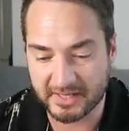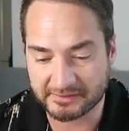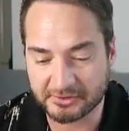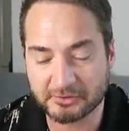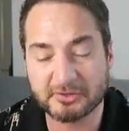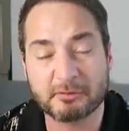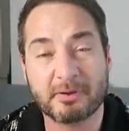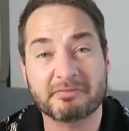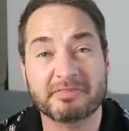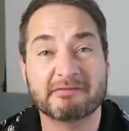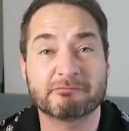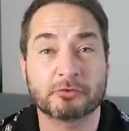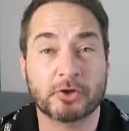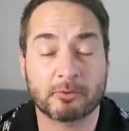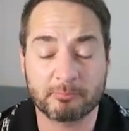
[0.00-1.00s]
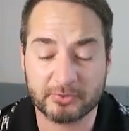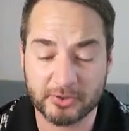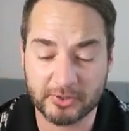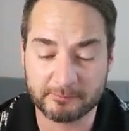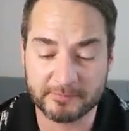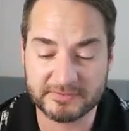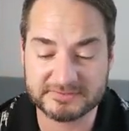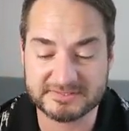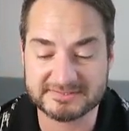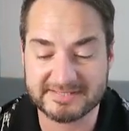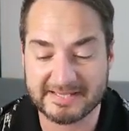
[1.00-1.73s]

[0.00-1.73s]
I don't know whether they've done it on purpose to